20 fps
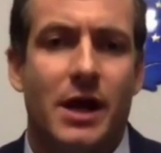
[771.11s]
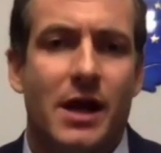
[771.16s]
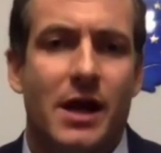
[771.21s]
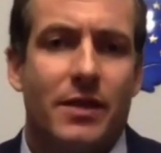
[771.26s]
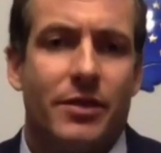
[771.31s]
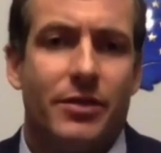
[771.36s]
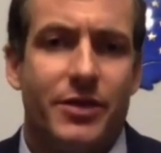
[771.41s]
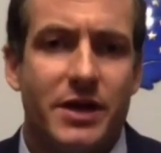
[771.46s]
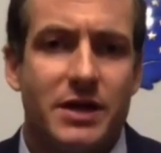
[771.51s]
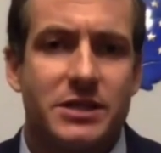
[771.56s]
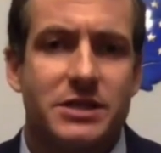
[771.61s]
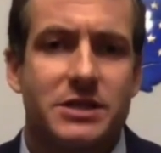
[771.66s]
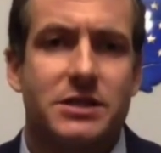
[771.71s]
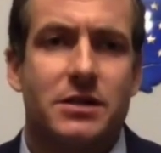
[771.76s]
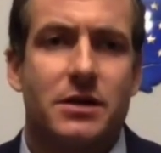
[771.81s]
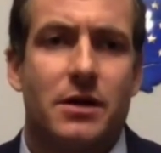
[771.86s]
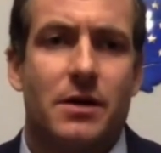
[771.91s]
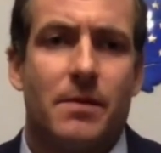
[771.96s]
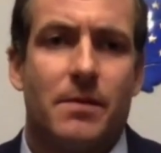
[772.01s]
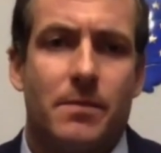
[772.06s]
This
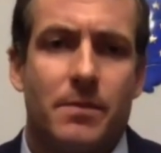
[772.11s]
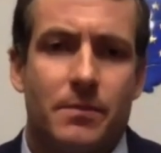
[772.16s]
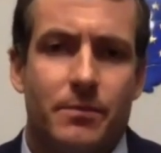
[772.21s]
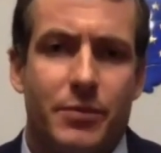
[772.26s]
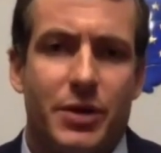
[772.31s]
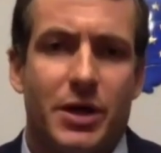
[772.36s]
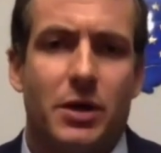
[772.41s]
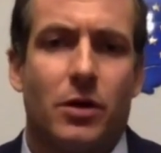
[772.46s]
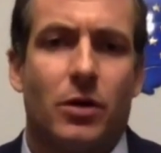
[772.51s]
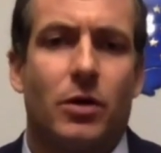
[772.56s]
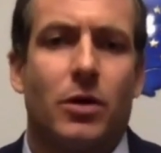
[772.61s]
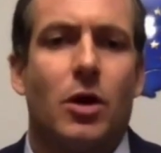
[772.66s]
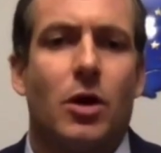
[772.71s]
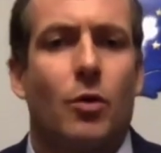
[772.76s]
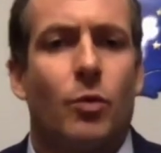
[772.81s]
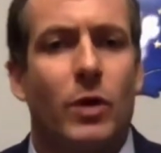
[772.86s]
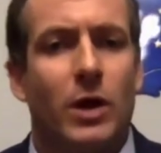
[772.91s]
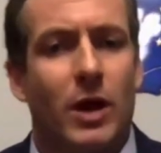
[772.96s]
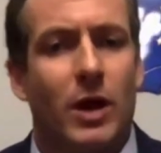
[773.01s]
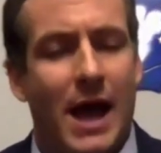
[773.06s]
bill
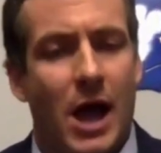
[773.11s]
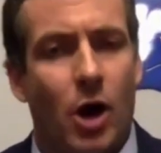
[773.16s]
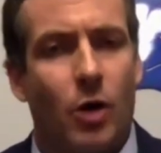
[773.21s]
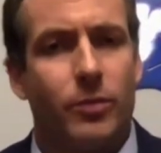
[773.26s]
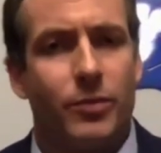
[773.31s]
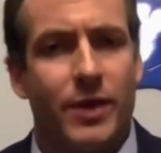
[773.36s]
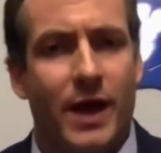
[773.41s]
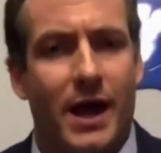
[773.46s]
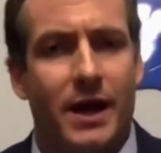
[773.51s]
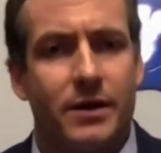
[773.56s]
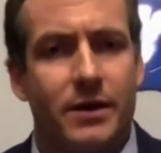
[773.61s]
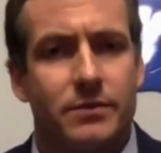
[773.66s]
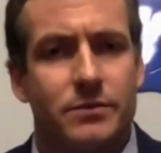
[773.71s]
will help that.